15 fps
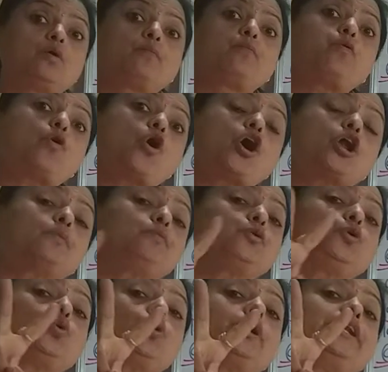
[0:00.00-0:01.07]
form
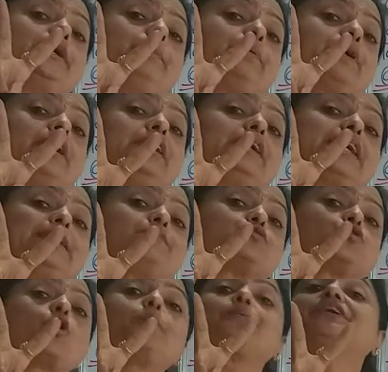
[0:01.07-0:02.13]
two different types
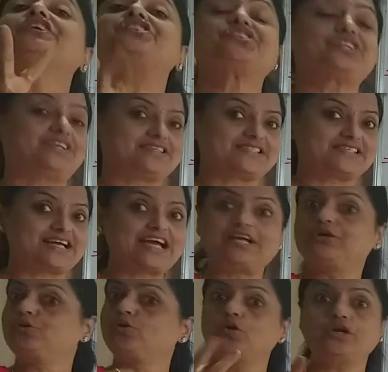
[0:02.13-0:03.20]
of crystals.
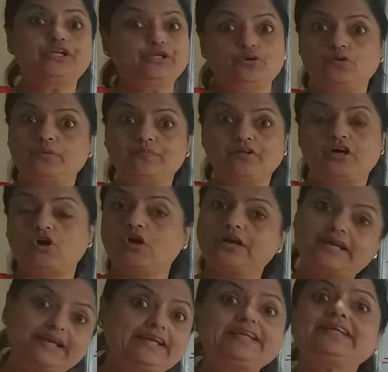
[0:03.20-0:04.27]
I told you
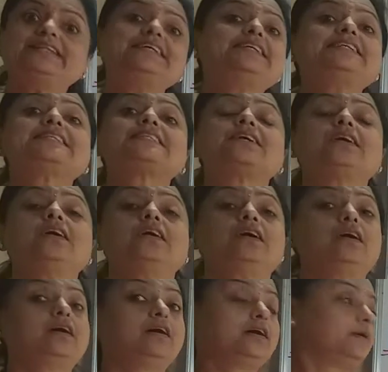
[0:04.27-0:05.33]
already this
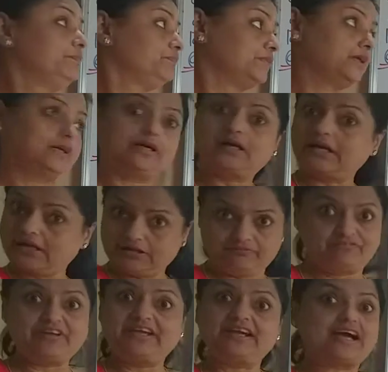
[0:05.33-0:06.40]

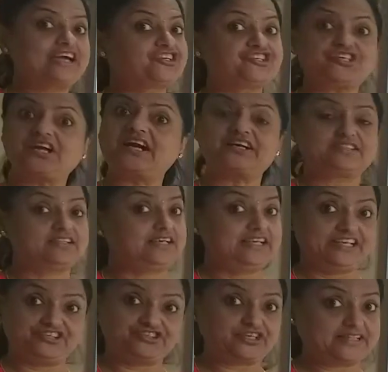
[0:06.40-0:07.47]
when I start the
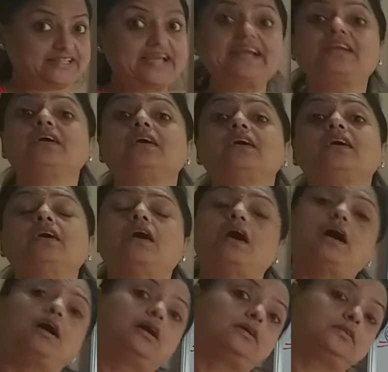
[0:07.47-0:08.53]
lecture, that
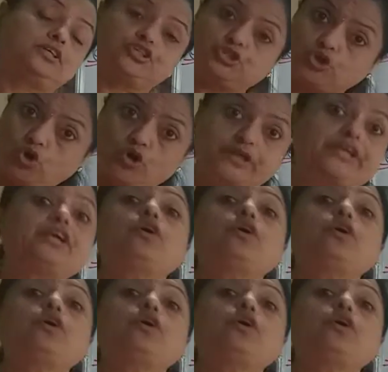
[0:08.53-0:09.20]
the stocking